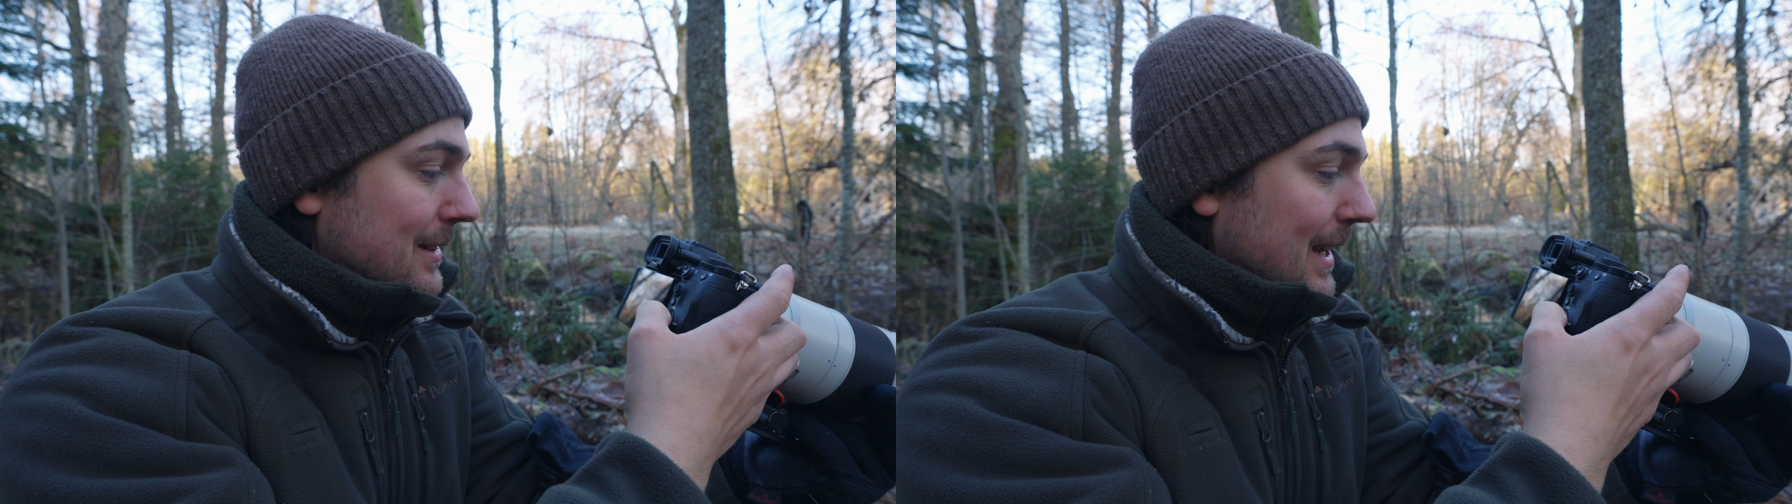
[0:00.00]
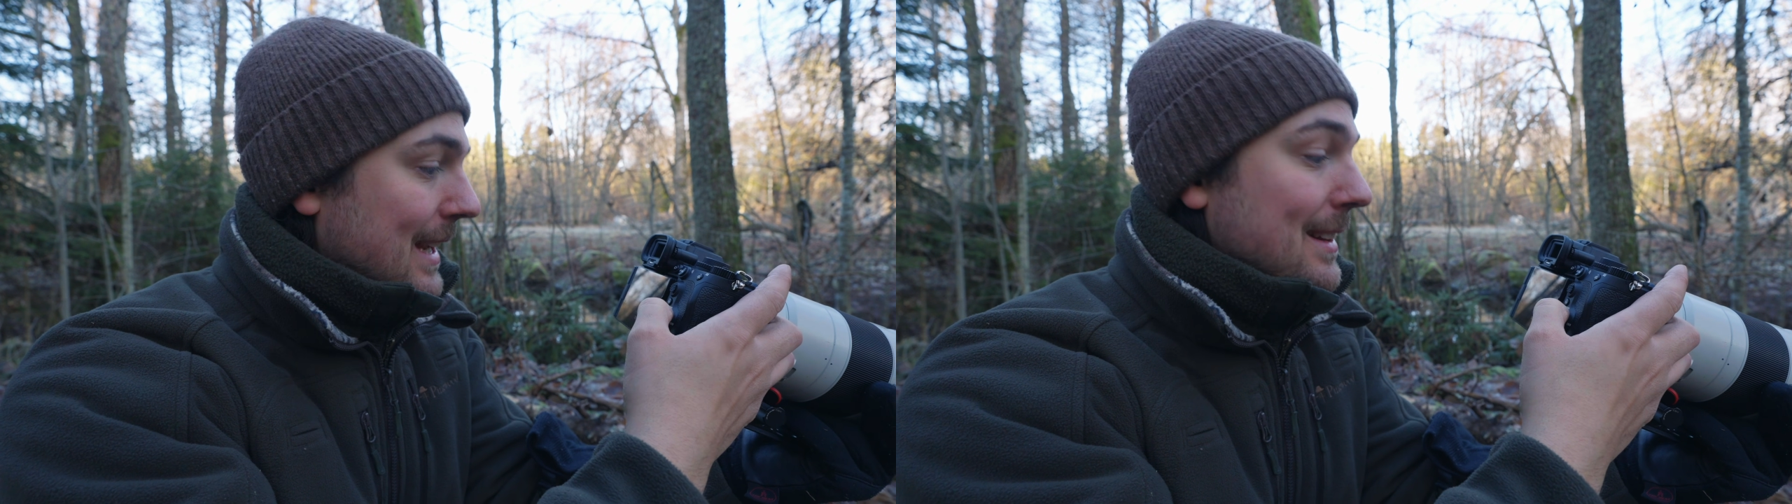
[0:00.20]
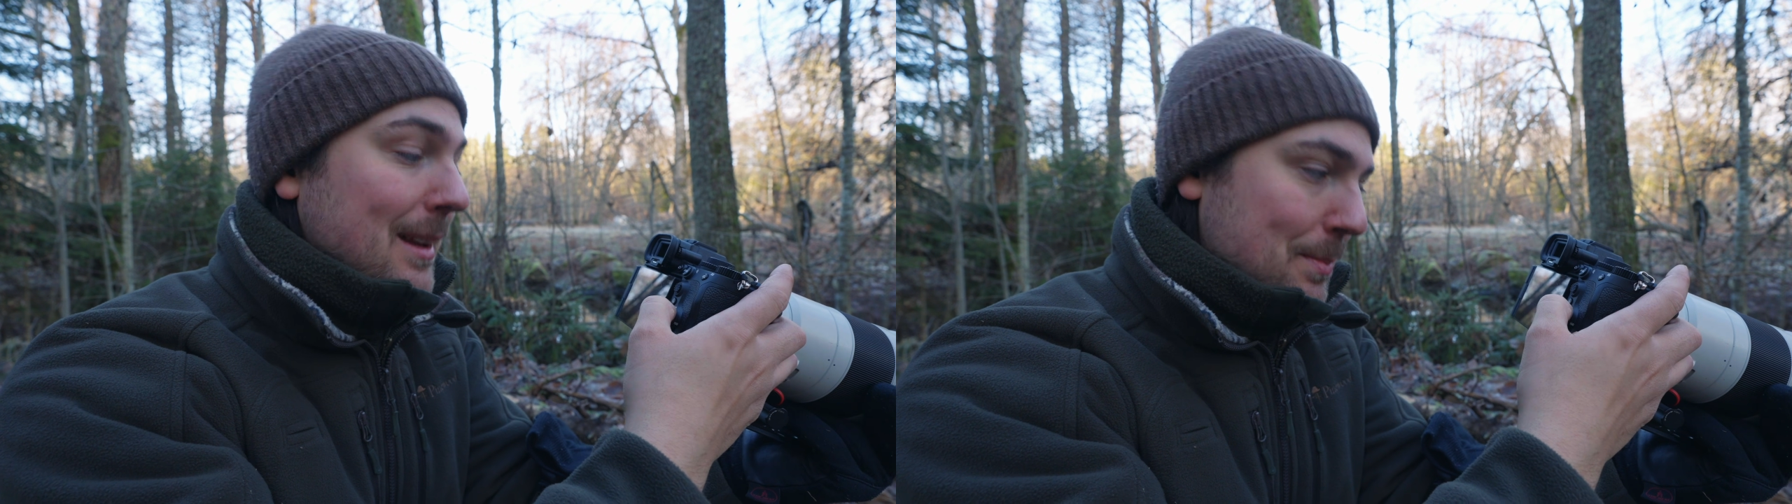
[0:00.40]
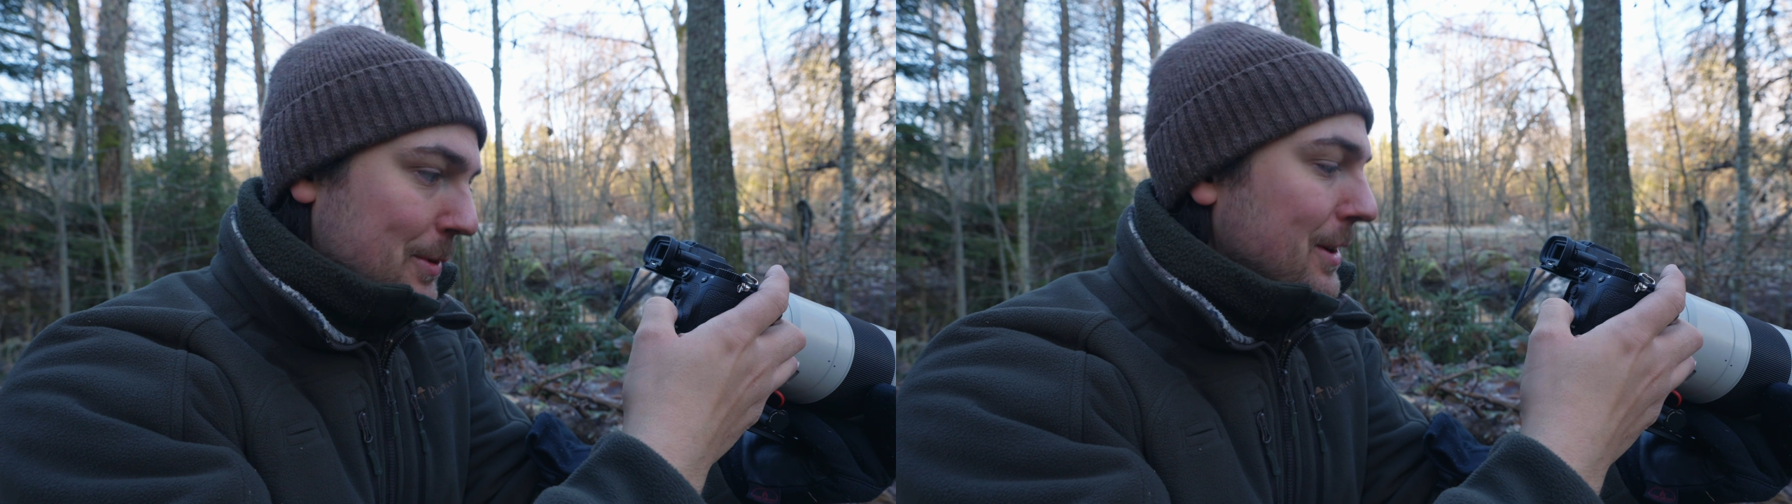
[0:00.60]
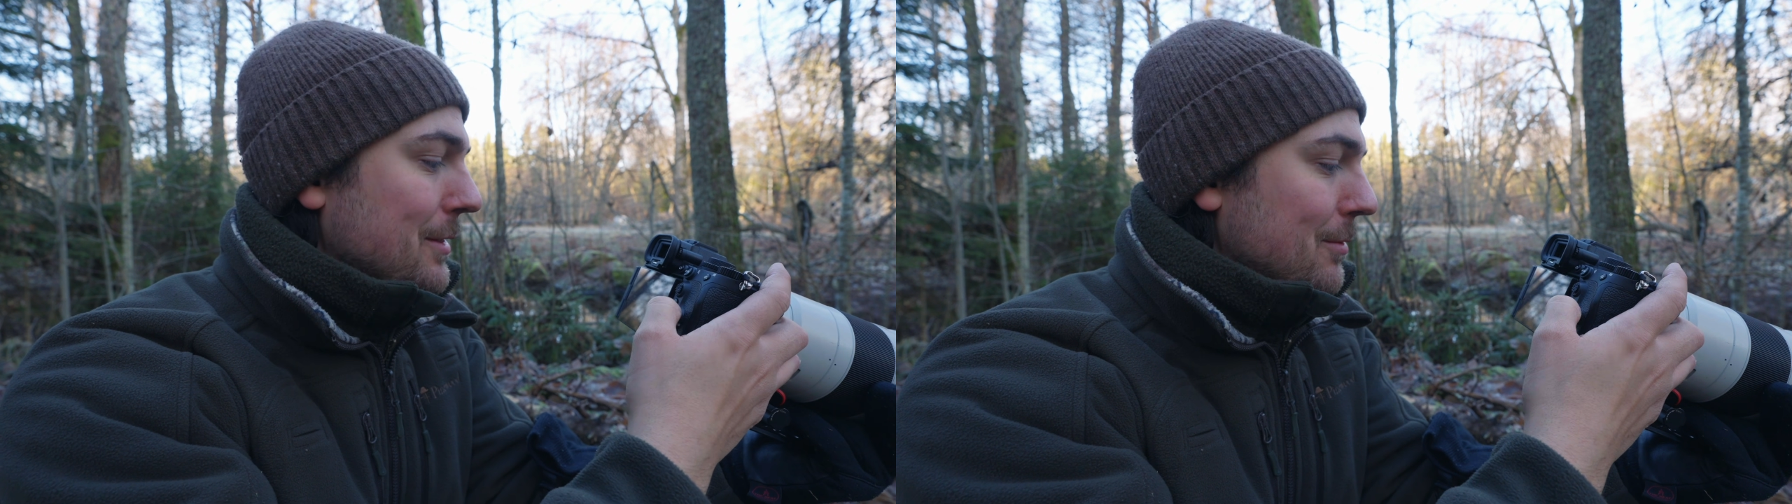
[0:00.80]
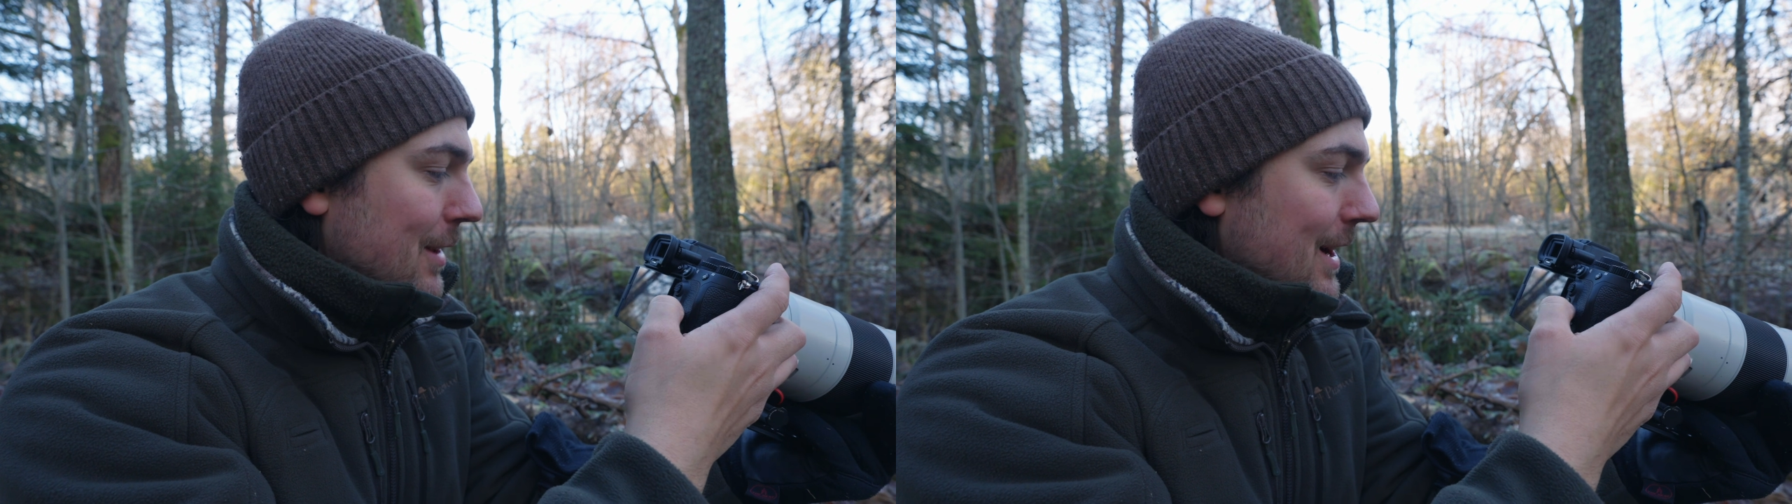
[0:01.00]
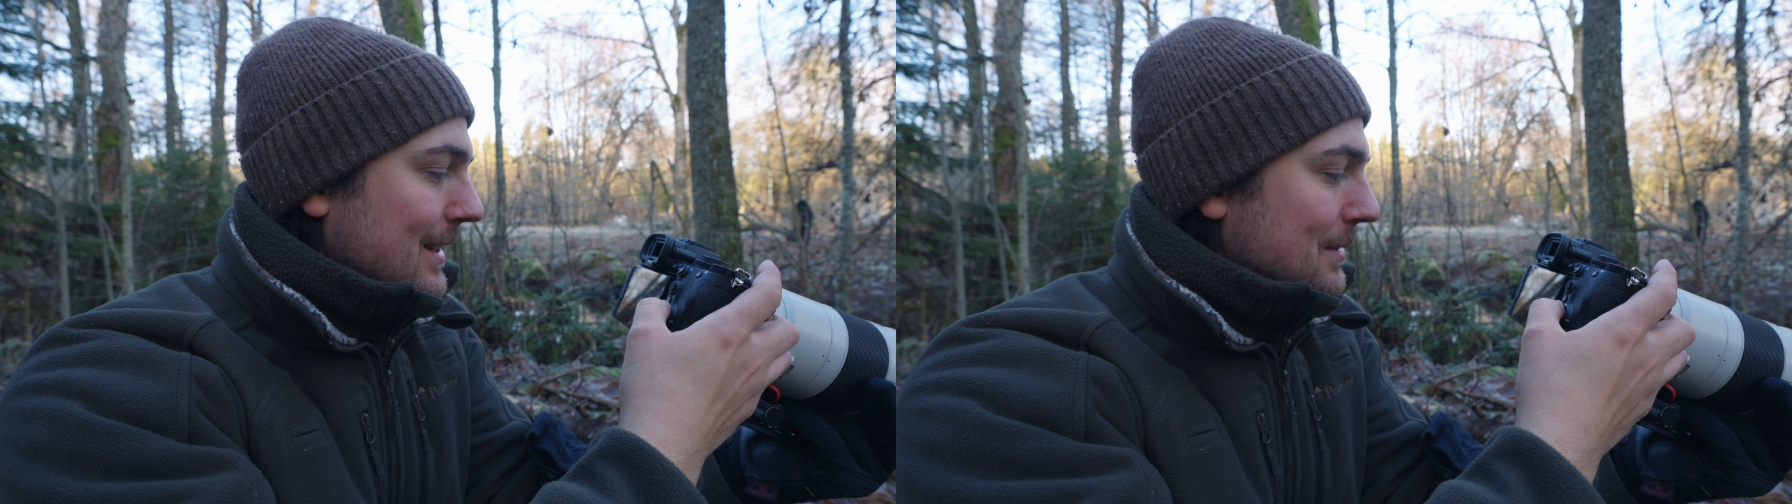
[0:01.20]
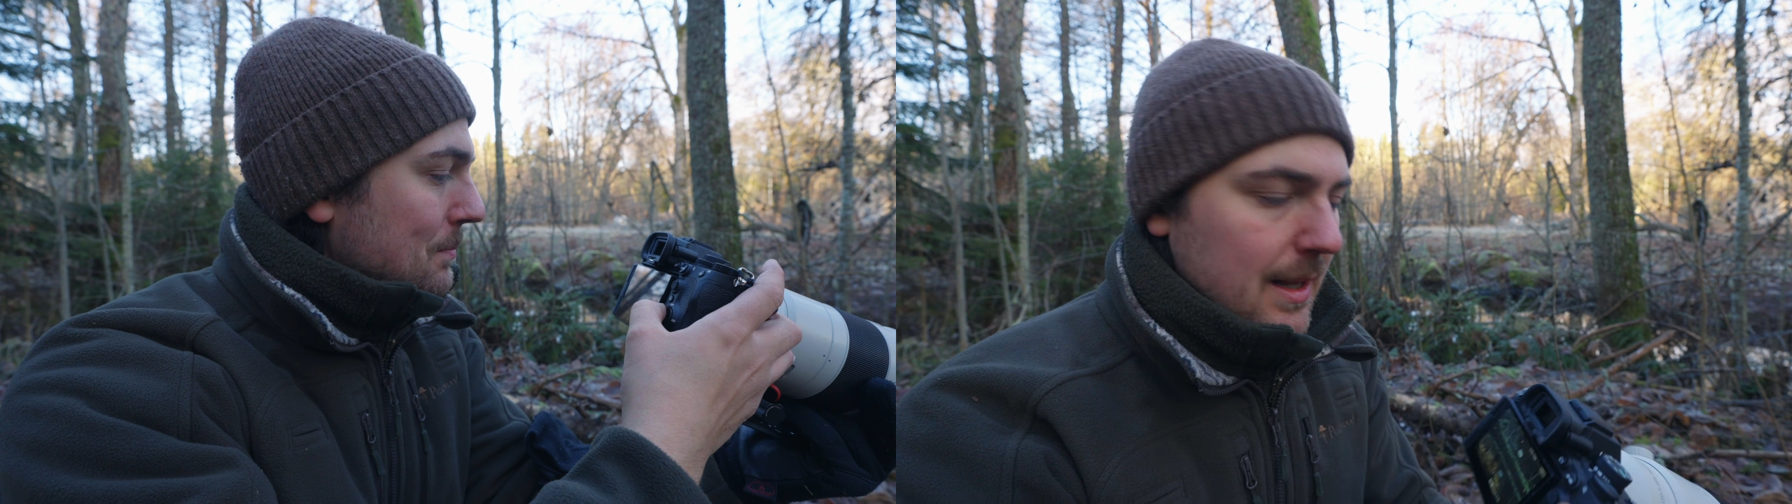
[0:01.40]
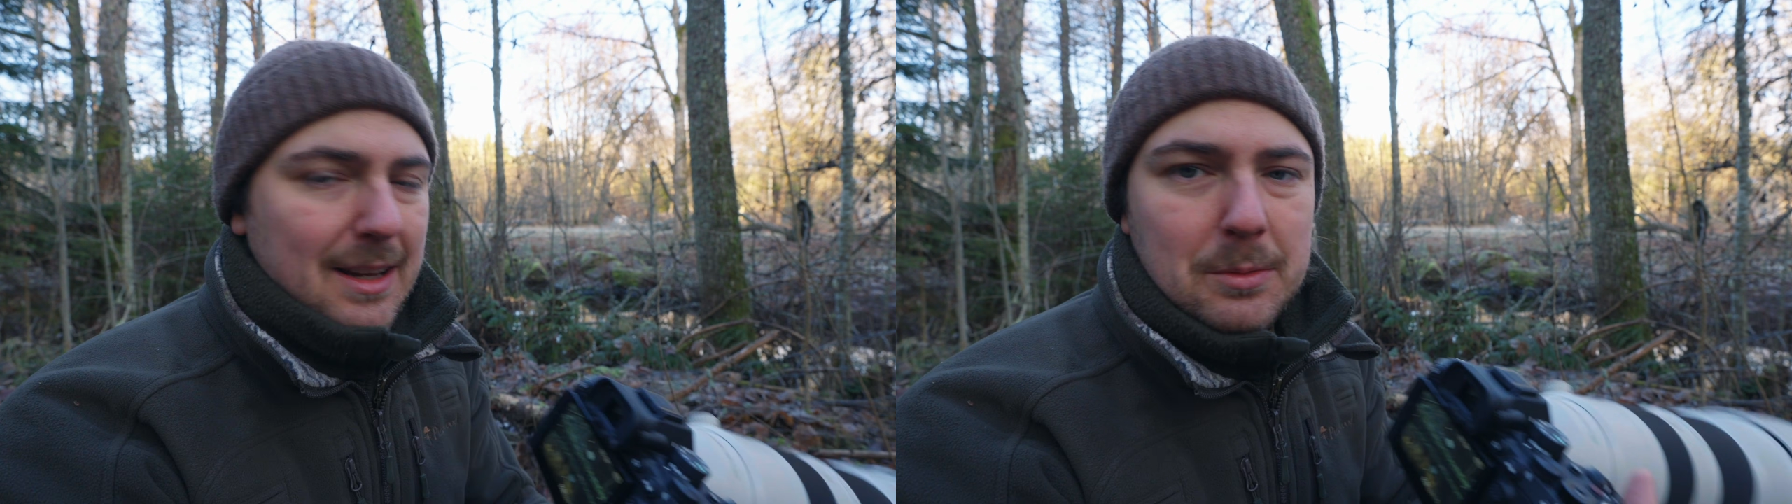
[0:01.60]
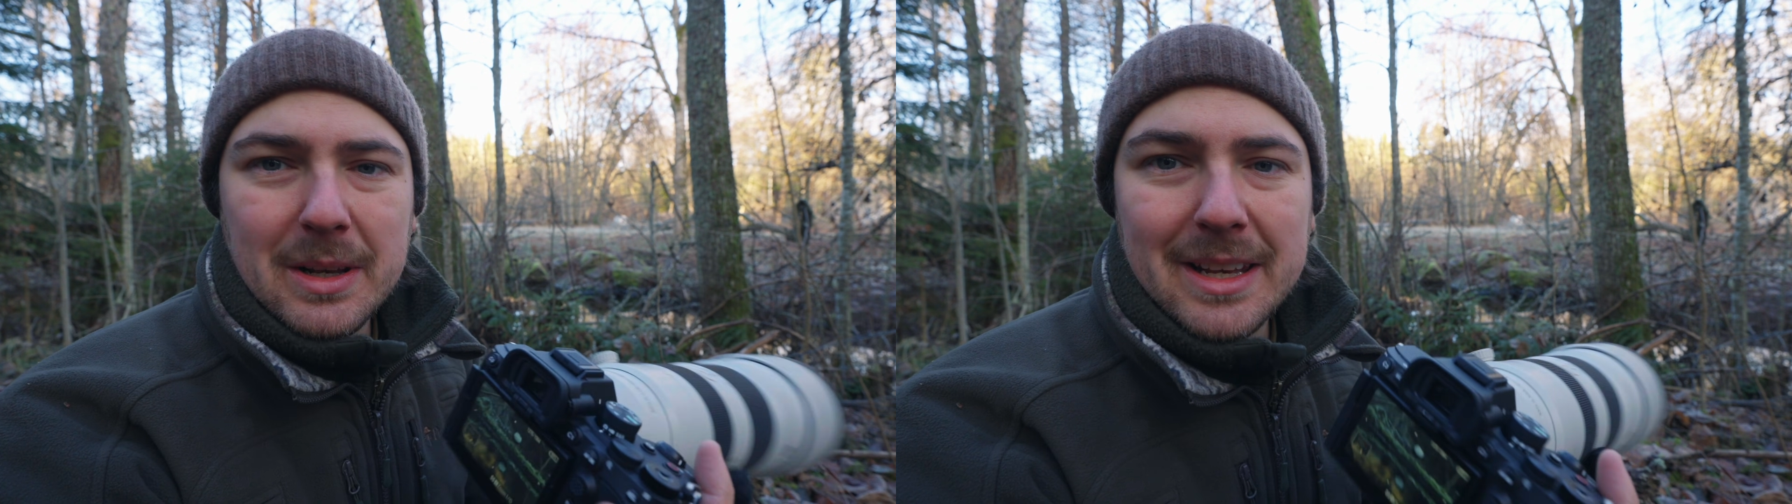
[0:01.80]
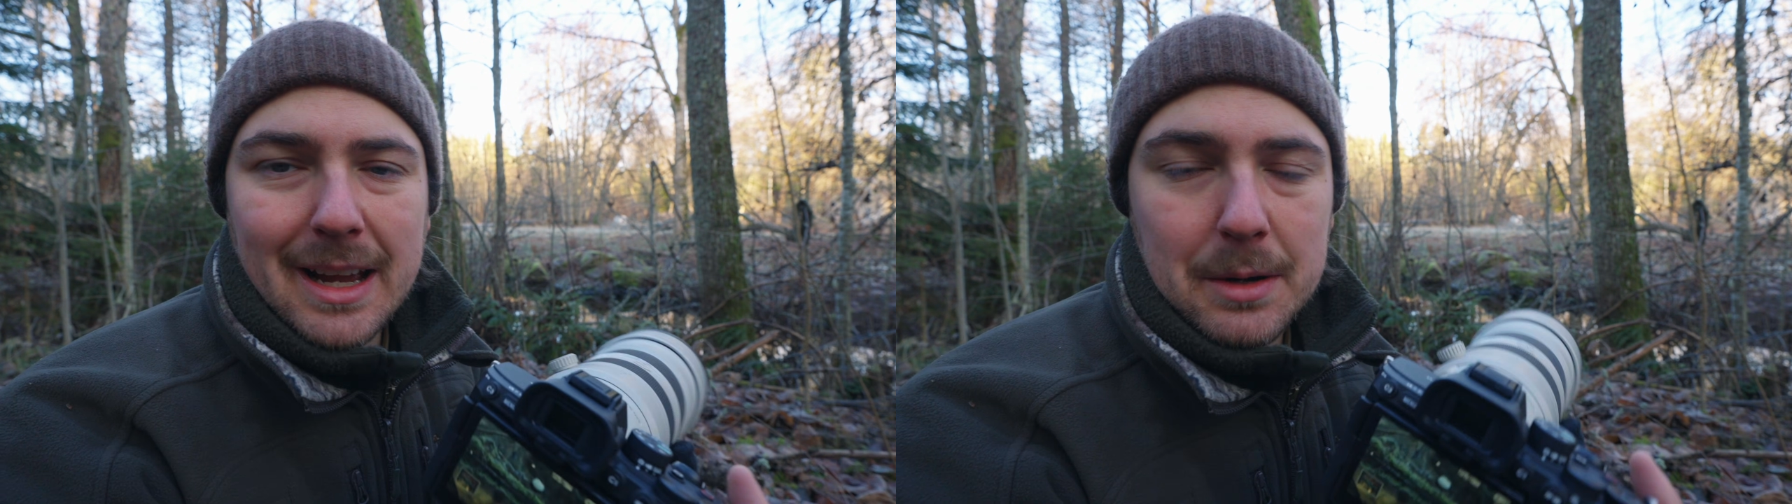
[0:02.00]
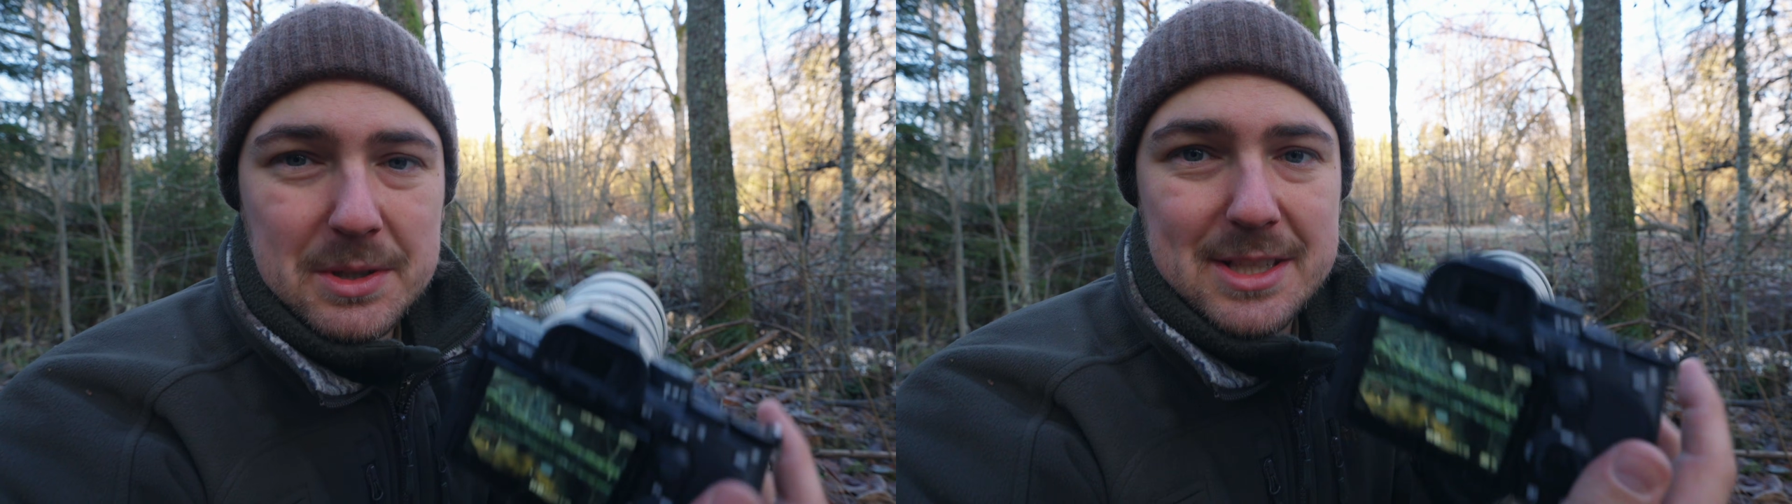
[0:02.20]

a dipper in flight. I like when I was